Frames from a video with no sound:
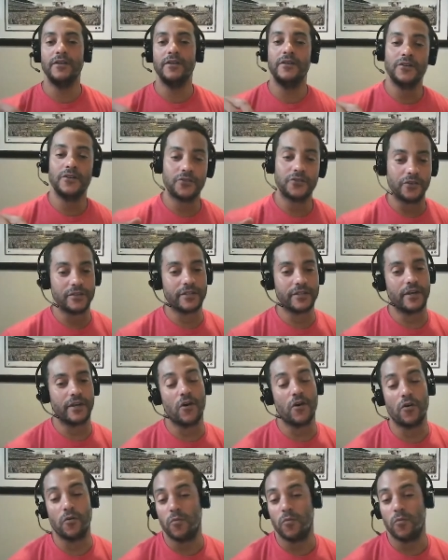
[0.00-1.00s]
So you can say,
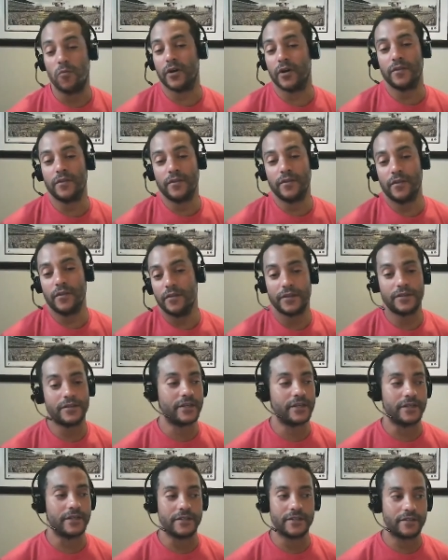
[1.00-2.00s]
oh boy, this
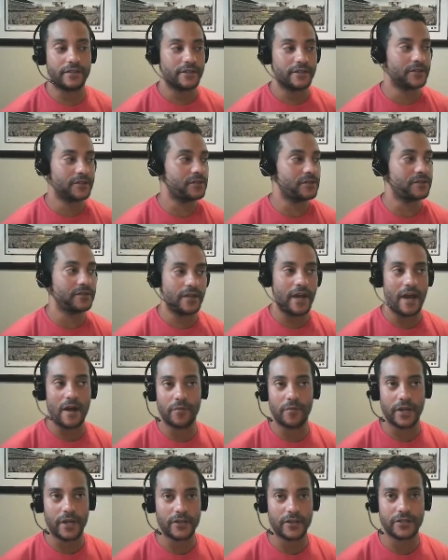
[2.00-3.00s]
is, this
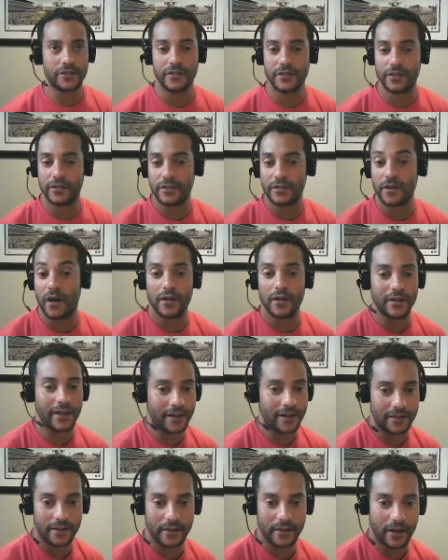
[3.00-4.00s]
application's installed on like
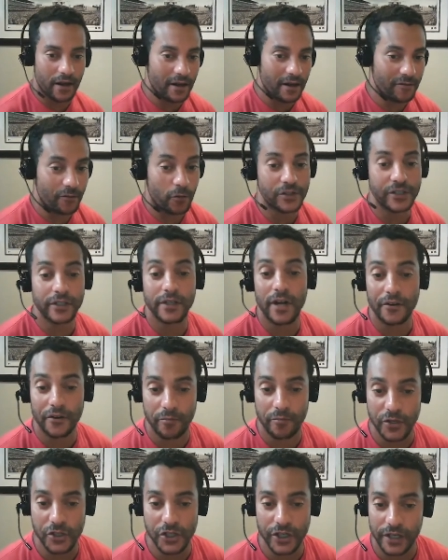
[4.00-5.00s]
uh, 1400
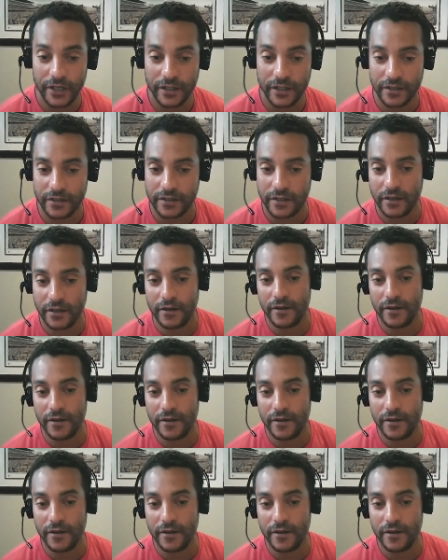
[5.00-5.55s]
machines.